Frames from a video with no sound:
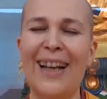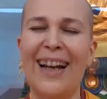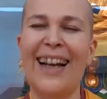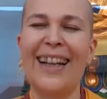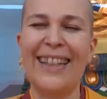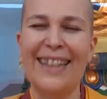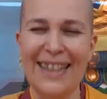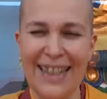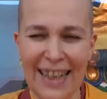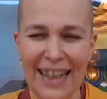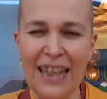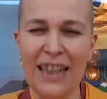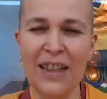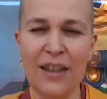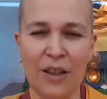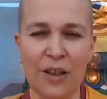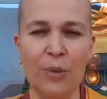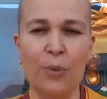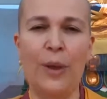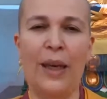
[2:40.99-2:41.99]
idea
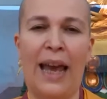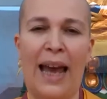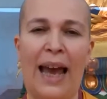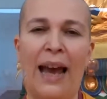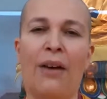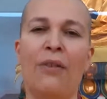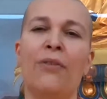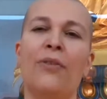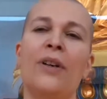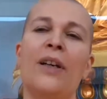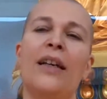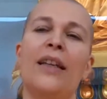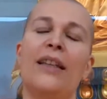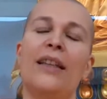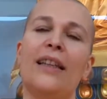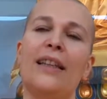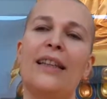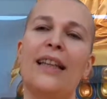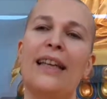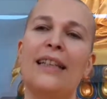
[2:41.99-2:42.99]
that we have
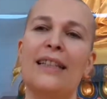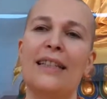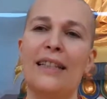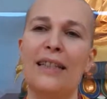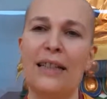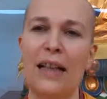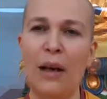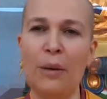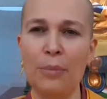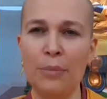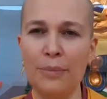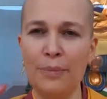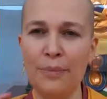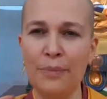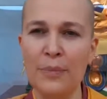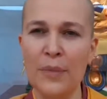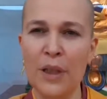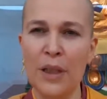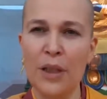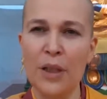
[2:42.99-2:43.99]
that there's
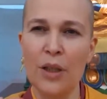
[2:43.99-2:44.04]
some